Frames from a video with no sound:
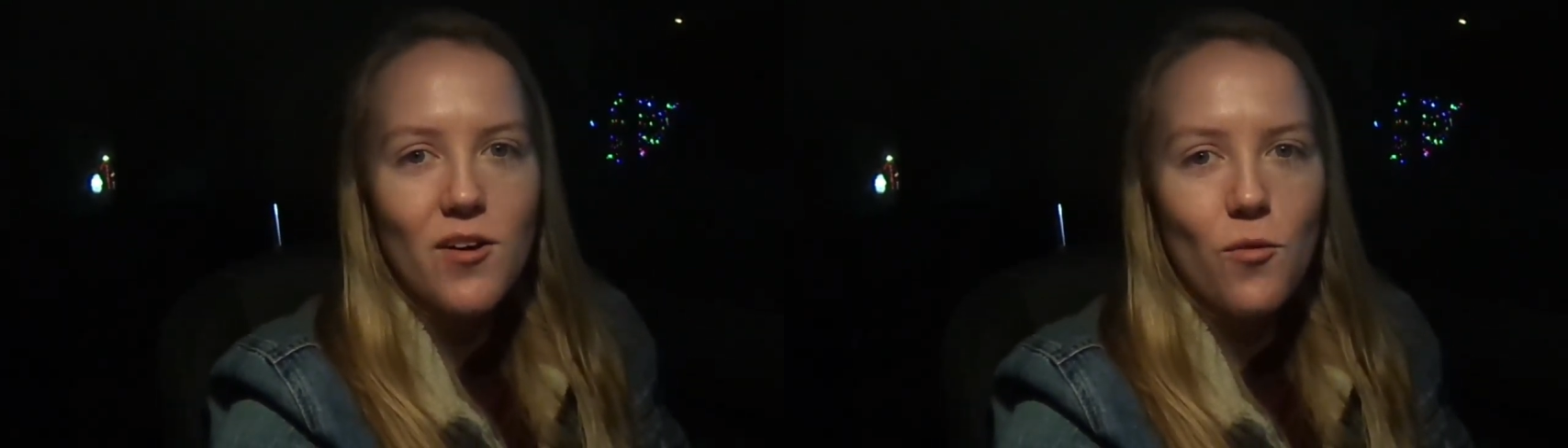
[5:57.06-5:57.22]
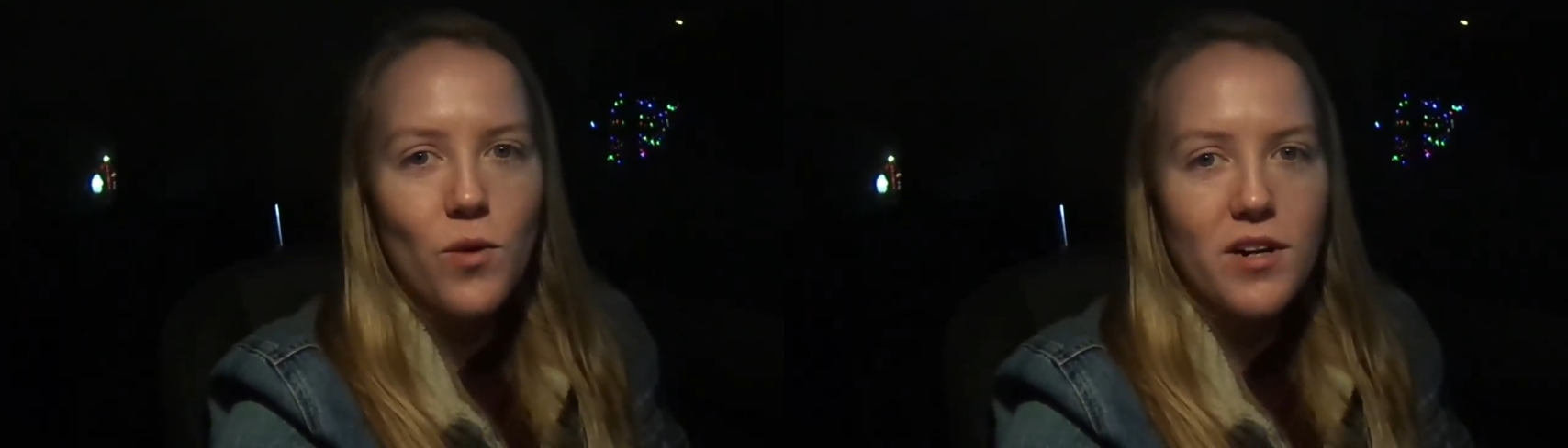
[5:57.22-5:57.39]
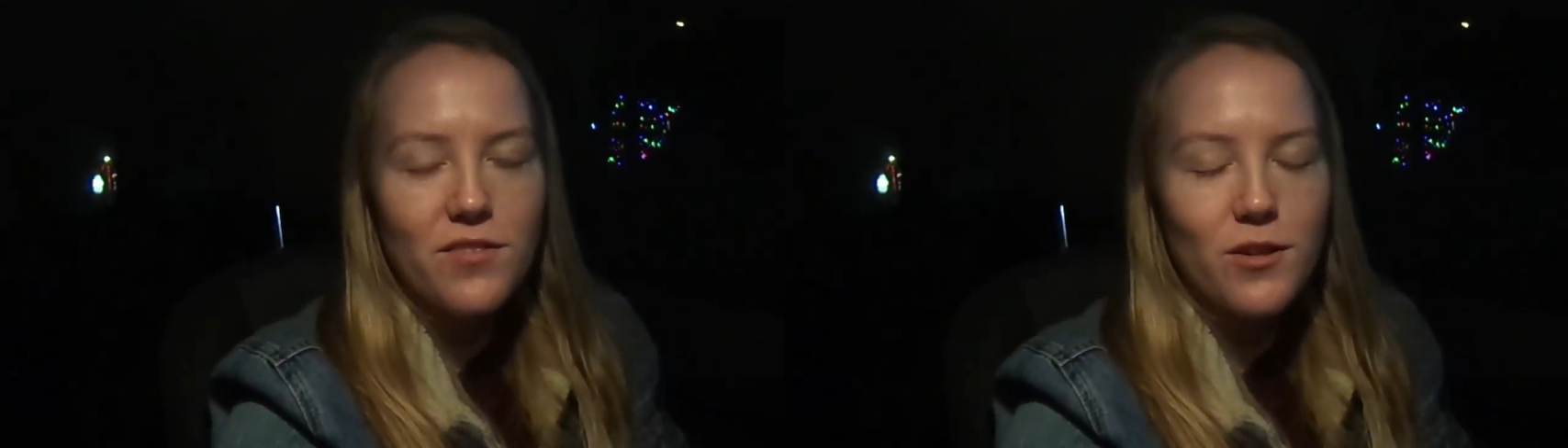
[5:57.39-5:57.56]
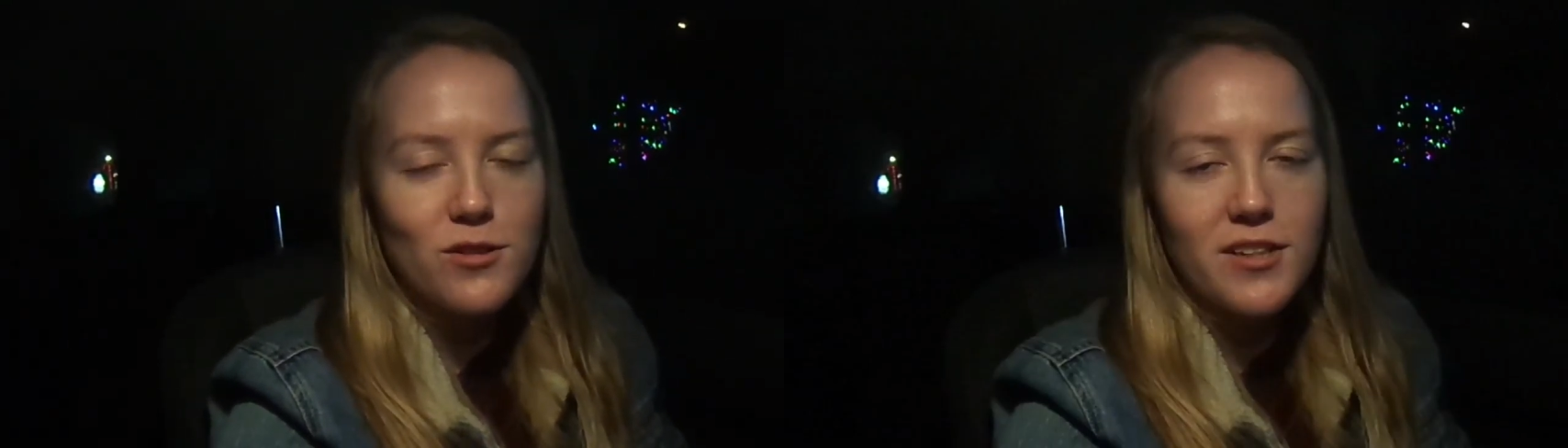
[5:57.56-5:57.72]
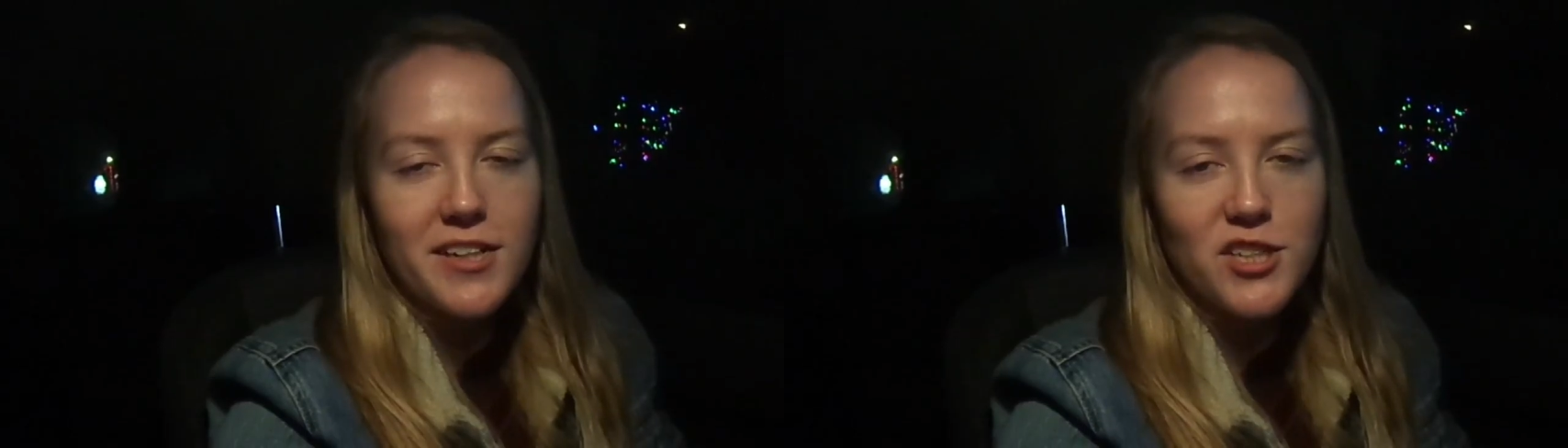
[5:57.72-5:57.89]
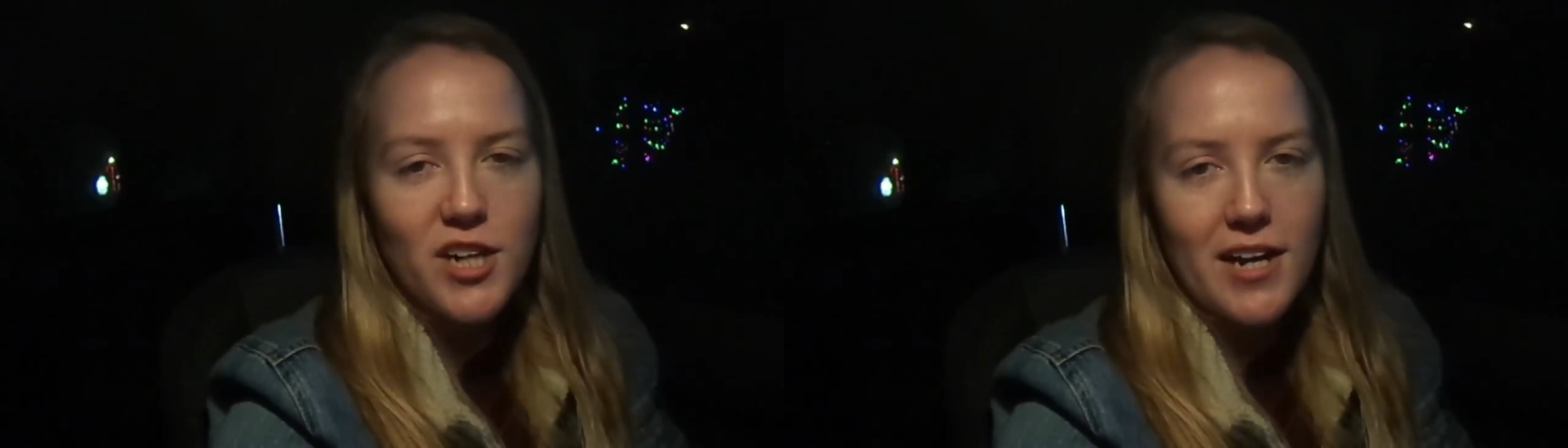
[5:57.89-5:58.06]
what if there was
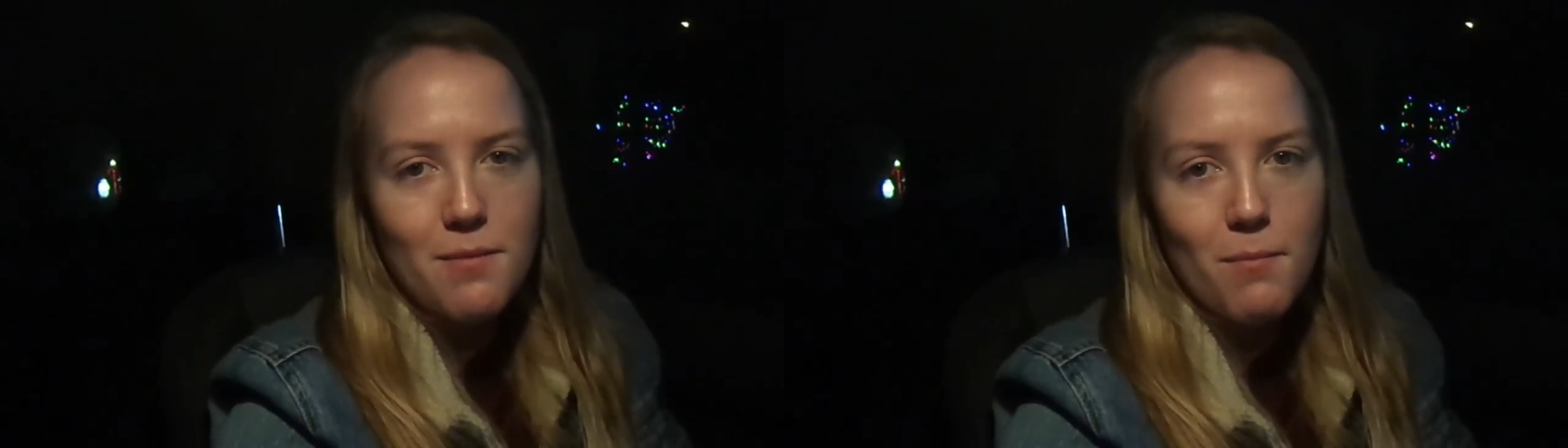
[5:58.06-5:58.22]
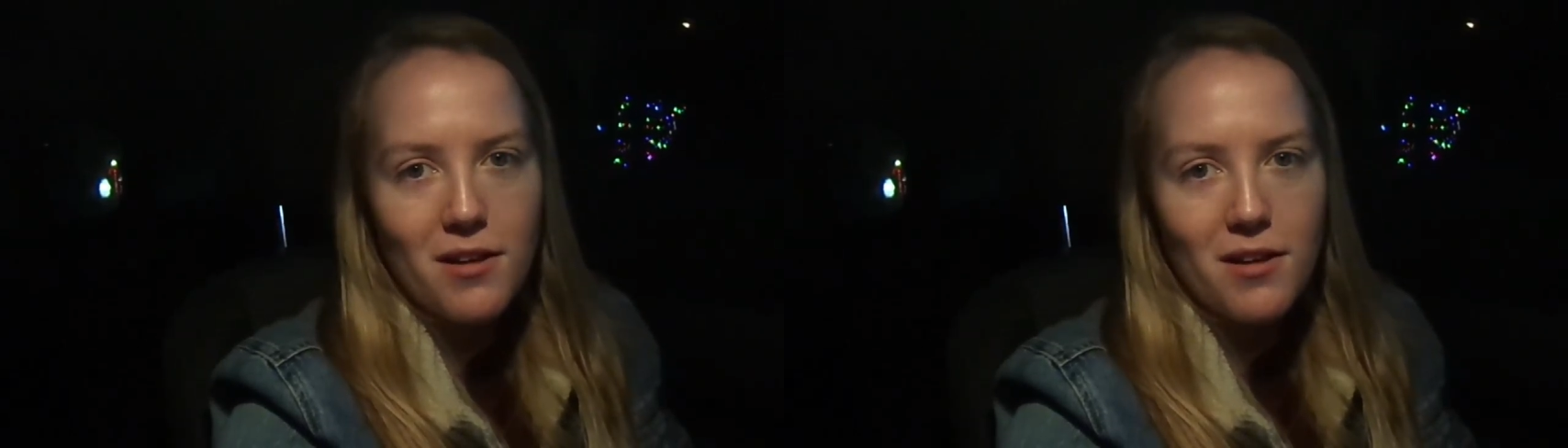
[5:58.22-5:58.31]
like a giant